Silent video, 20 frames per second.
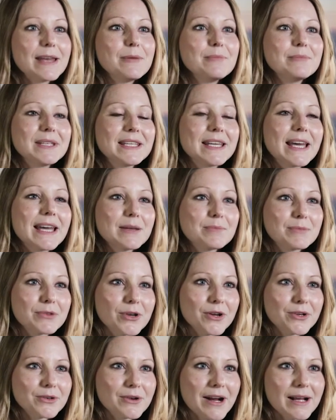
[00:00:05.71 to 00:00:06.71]
MBA
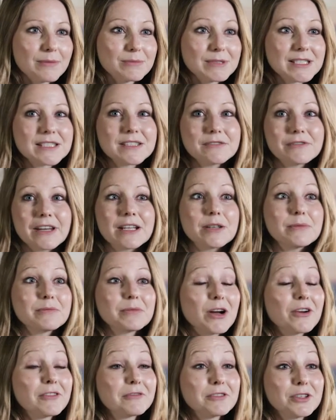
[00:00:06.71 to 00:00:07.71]
programme to develop
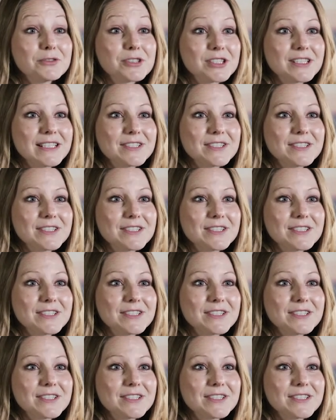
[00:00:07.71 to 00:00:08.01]
our future